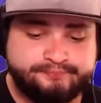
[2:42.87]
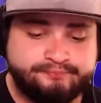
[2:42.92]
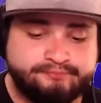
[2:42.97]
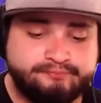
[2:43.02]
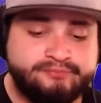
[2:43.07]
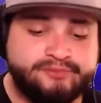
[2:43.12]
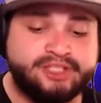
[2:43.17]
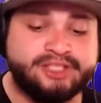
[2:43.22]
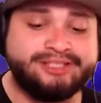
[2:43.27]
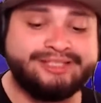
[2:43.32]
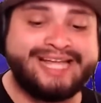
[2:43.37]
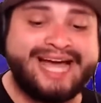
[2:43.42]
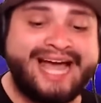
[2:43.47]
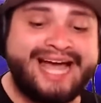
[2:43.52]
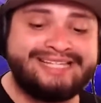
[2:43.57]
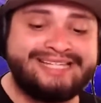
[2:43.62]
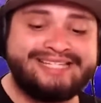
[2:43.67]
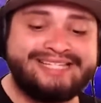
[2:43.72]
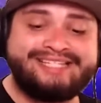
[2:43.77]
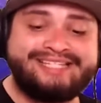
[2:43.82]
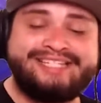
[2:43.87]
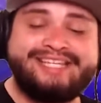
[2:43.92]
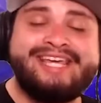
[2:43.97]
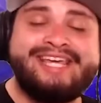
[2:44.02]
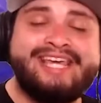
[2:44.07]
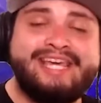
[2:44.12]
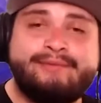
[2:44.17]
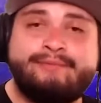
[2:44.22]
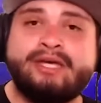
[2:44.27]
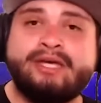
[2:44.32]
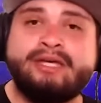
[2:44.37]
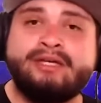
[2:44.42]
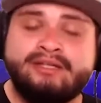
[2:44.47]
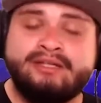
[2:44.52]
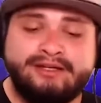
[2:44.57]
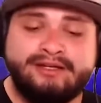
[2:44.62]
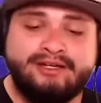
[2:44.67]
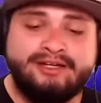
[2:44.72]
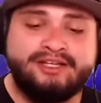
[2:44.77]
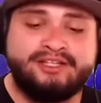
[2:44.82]
The last team
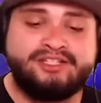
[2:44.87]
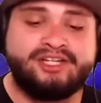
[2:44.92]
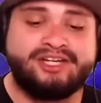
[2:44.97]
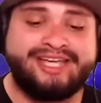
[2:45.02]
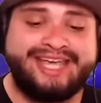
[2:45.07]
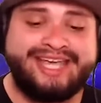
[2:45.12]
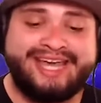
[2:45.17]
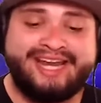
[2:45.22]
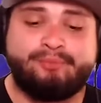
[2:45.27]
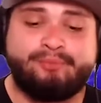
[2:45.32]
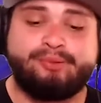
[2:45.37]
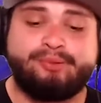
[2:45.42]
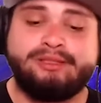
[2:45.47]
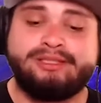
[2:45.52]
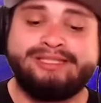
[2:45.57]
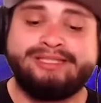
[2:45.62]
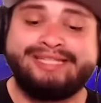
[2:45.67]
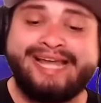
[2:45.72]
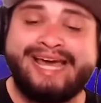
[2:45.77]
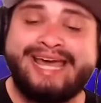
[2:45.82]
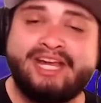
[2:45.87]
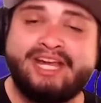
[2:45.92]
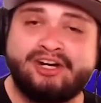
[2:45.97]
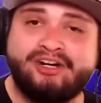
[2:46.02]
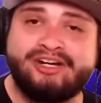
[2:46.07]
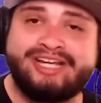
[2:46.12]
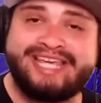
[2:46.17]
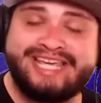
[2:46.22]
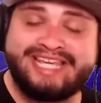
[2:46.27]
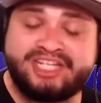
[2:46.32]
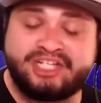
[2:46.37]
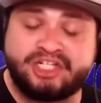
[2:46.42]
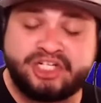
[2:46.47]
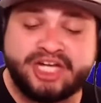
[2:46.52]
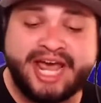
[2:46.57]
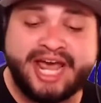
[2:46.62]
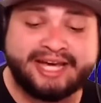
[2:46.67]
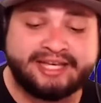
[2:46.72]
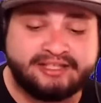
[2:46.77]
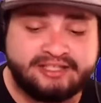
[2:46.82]
to get a player
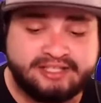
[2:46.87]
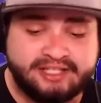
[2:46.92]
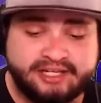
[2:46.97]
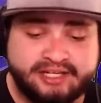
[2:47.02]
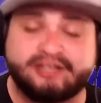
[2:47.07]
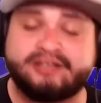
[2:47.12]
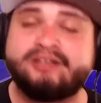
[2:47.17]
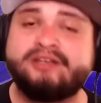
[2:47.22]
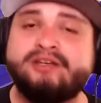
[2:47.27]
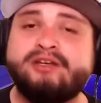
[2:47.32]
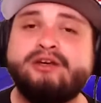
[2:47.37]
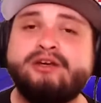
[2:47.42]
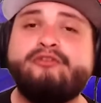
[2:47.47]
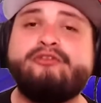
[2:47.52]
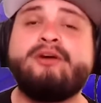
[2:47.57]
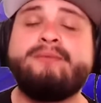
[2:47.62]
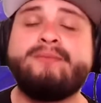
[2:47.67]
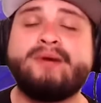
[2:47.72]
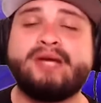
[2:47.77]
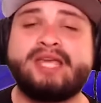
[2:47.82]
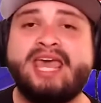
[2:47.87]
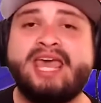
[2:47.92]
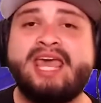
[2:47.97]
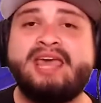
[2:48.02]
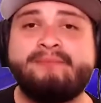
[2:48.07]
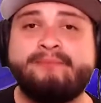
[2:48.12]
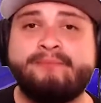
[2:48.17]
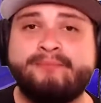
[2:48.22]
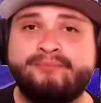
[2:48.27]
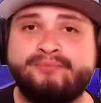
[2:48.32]
ejected from a game.